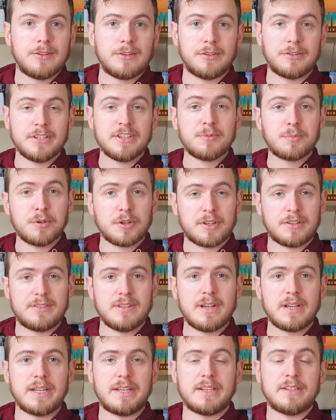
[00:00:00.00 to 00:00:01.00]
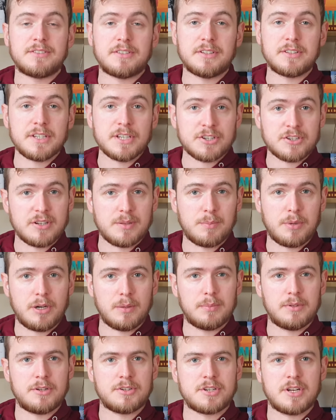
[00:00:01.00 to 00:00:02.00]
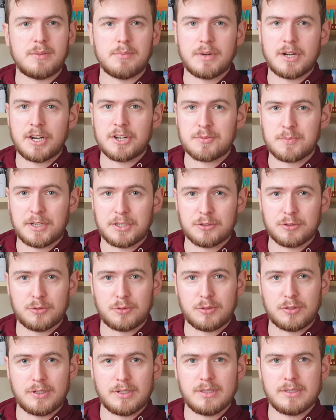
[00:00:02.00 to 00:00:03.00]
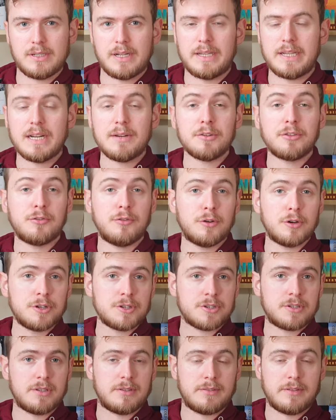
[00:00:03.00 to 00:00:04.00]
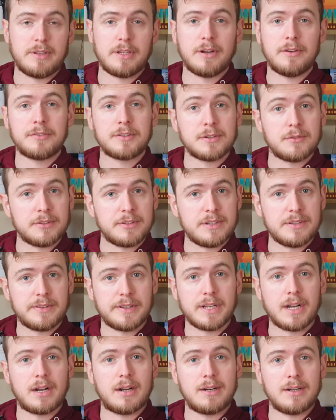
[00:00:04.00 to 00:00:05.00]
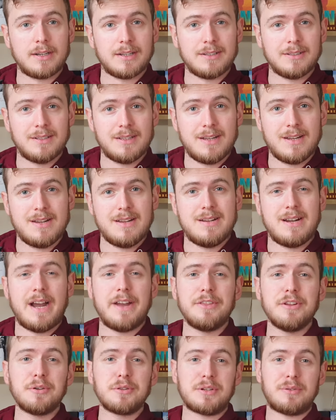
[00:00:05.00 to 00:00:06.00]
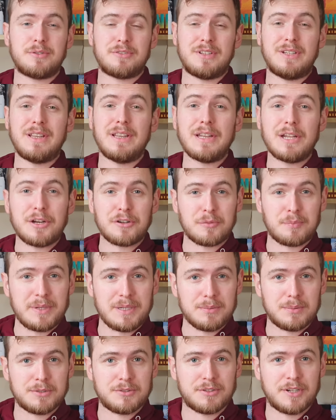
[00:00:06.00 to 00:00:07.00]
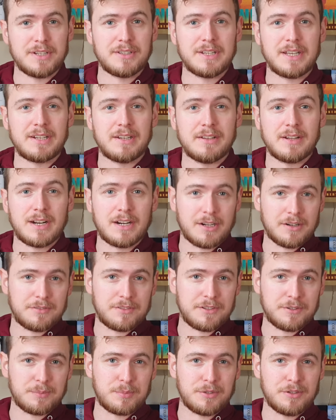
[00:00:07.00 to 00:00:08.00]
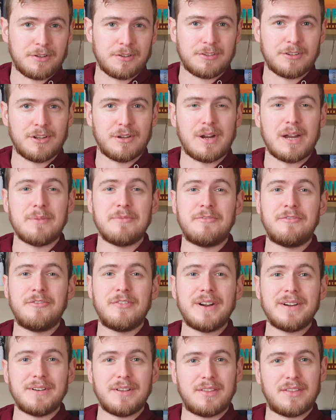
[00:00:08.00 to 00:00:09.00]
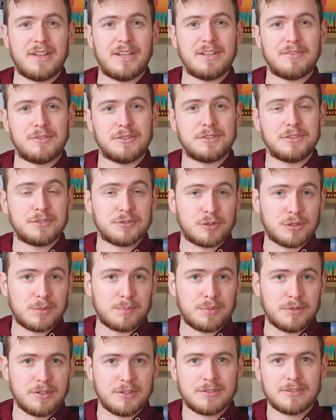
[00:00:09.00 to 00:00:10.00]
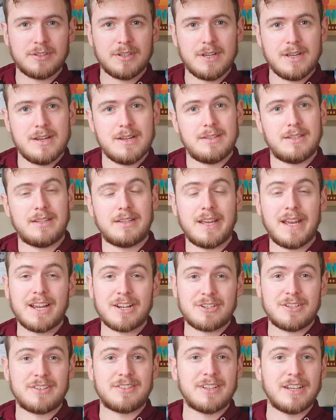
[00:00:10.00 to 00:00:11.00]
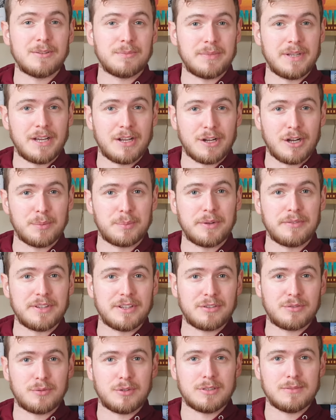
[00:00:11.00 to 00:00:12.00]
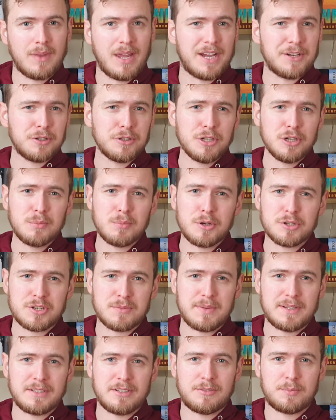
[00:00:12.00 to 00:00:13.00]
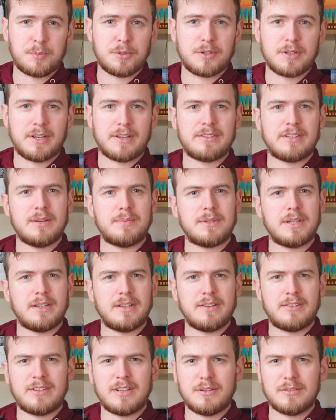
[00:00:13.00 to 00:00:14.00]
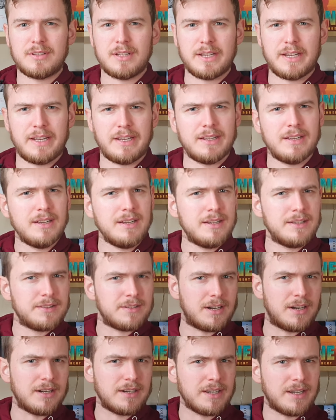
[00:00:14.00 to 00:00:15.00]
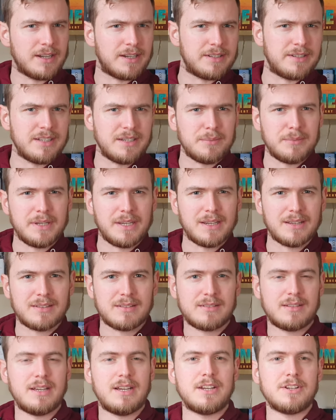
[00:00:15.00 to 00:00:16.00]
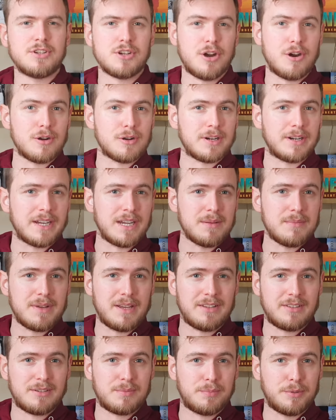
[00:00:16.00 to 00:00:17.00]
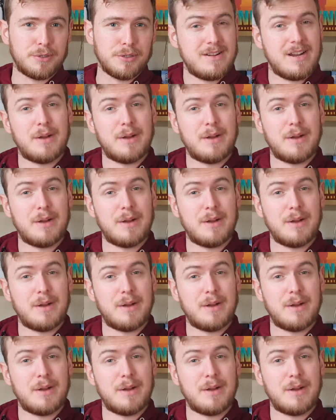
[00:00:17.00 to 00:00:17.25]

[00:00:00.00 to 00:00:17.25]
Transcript: So this book is now getting traditionally published in March by Tor, and I was fortunate enough to receive an ARC. I know there was a lot of people trying to get an ARC of this book, so I'm very thankful to Tor Books that they actually sent me a copy of this one. I don't know much about this book except that it sounds like a dark academia slash Hunger Game esque book.